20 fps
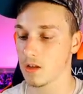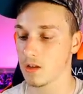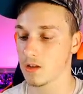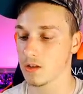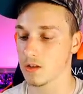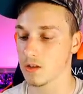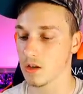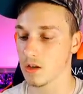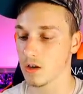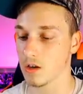
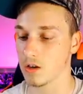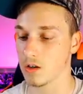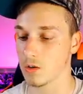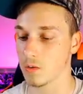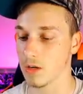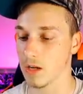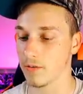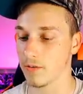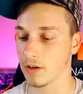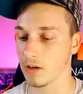So, do
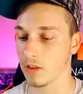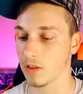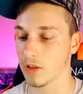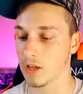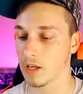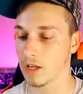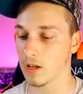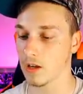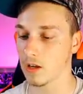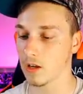we have
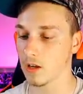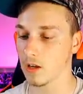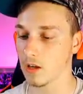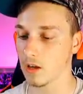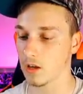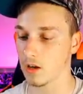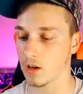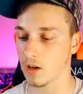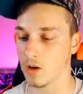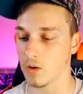anything?
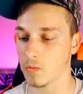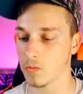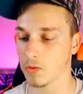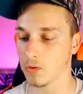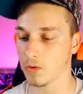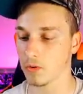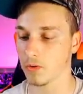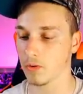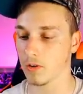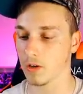Nope.
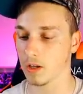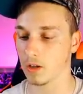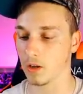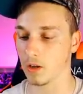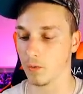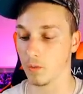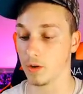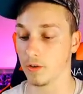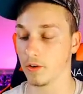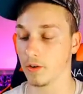
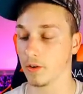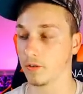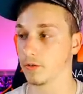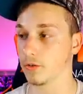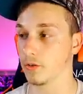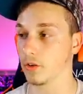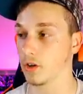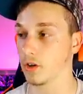Would have loved to have